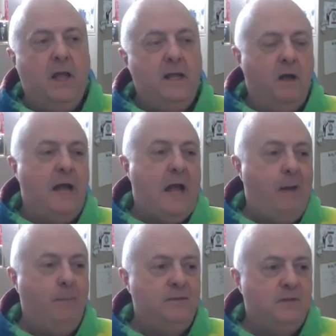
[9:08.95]
Now, it
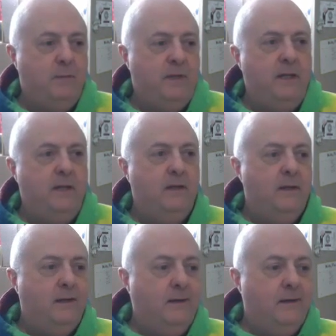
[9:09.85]
happens to be
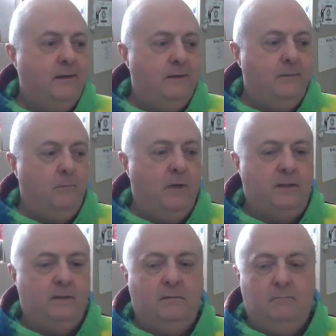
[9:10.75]

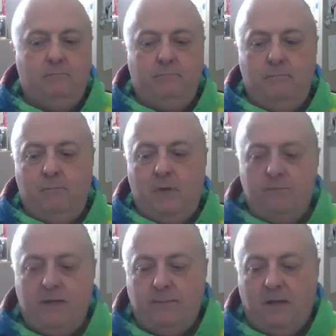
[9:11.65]
when
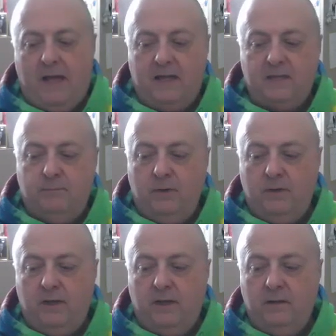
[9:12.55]
people ask
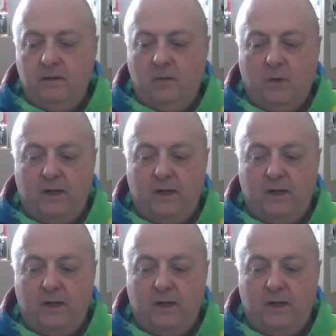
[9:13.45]
Buddha what